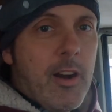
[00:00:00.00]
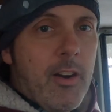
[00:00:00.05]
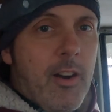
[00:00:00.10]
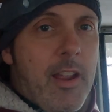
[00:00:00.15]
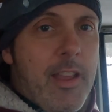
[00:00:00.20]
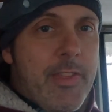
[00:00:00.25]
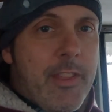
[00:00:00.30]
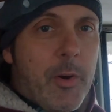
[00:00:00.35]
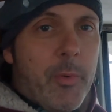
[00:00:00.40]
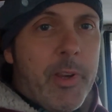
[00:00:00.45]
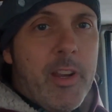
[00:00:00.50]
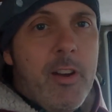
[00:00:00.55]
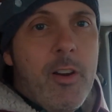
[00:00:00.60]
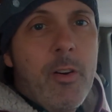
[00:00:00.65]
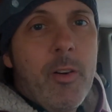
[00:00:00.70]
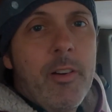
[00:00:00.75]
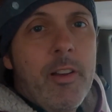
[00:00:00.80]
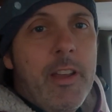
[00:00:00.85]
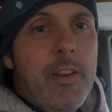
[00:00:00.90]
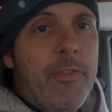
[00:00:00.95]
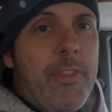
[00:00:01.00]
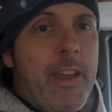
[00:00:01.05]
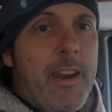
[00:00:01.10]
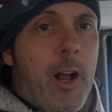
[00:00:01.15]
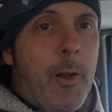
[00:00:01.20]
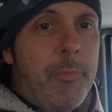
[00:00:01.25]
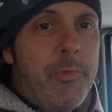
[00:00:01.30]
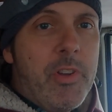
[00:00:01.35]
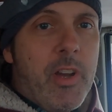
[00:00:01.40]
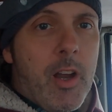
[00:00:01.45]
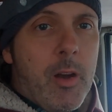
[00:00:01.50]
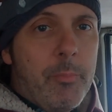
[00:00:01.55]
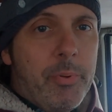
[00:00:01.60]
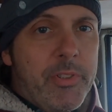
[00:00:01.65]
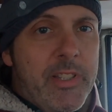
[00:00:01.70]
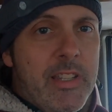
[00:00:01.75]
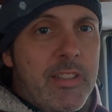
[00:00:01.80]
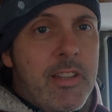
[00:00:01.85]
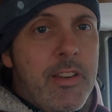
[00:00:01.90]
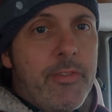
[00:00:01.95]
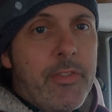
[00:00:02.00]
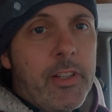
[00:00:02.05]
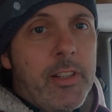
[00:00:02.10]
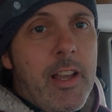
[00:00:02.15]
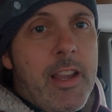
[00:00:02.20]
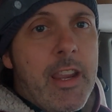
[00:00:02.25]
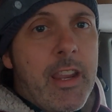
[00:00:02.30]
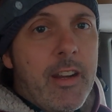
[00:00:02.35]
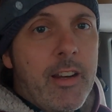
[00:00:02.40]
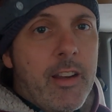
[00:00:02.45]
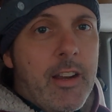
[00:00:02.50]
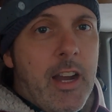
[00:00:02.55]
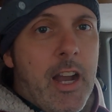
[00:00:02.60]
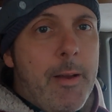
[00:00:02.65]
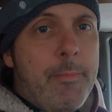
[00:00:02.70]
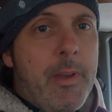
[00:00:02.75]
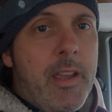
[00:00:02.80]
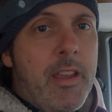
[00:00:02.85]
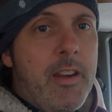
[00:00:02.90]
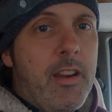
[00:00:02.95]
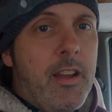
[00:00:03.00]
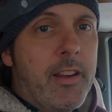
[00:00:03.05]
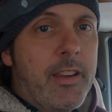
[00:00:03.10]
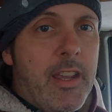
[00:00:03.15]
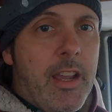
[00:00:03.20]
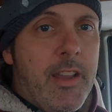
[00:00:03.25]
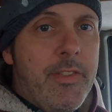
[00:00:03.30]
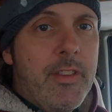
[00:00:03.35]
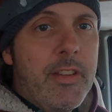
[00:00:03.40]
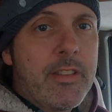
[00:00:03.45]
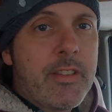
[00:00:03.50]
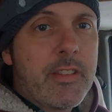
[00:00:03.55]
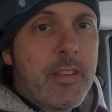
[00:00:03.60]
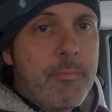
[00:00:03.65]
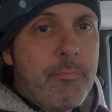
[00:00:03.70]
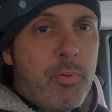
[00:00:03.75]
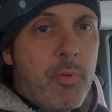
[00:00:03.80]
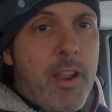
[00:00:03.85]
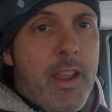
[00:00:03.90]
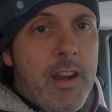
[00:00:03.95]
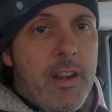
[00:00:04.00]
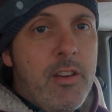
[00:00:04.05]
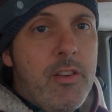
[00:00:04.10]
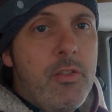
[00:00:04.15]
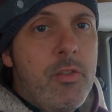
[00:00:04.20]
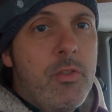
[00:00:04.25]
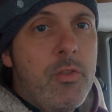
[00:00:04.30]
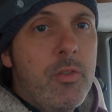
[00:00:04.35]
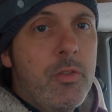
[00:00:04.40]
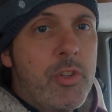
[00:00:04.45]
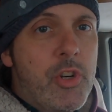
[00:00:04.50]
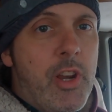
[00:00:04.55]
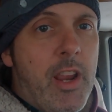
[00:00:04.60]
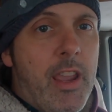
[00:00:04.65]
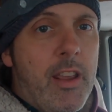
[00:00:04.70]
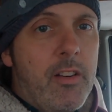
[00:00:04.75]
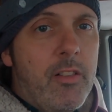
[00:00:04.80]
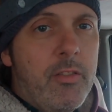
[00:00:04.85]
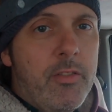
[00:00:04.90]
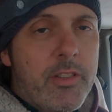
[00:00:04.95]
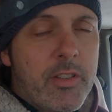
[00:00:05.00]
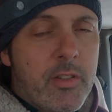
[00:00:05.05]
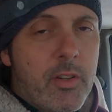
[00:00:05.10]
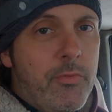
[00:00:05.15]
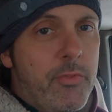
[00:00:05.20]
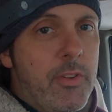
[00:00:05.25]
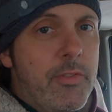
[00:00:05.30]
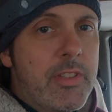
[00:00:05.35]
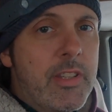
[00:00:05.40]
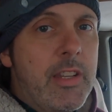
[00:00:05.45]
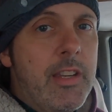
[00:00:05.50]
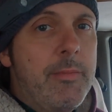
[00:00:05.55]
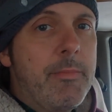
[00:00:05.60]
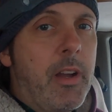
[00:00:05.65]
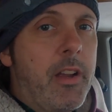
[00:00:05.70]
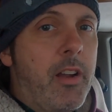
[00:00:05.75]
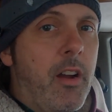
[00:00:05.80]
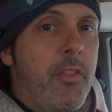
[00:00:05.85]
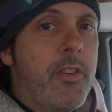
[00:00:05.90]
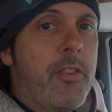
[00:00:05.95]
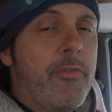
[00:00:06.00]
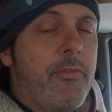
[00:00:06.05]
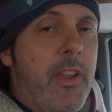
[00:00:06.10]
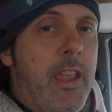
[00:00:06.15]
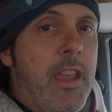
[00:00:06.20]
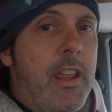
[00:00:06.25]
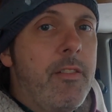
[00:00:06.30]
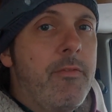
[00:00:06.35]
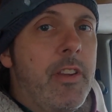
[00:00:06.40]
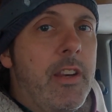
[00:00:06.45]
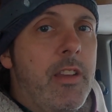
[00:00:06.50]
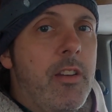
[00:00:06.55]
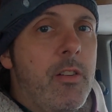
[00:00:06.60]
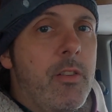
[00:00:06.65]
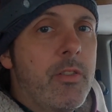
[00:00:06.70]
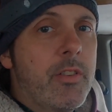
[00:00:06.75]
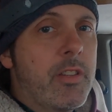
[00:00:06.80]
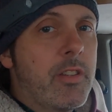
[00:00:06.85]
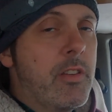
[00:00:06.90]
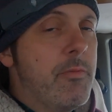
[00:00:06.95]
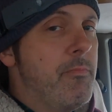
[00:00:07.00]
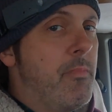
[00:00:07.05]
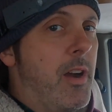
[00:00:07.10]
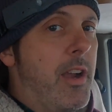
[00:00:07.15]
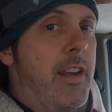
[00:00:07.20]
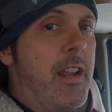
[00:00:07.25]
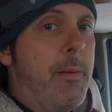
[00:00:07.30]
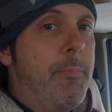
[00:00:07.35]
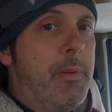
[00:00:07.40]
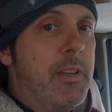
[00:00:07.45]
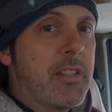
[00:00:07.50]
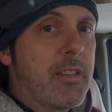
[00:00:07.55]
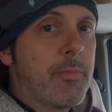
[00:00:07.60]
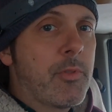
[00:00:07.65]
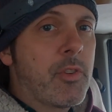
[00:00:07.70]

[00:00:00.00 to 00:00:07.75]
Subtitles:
All right, there we go. If that helped you out, please leave a like and a comment. Again, this is a brand new channel, so if you've seen my other van videos, you might not be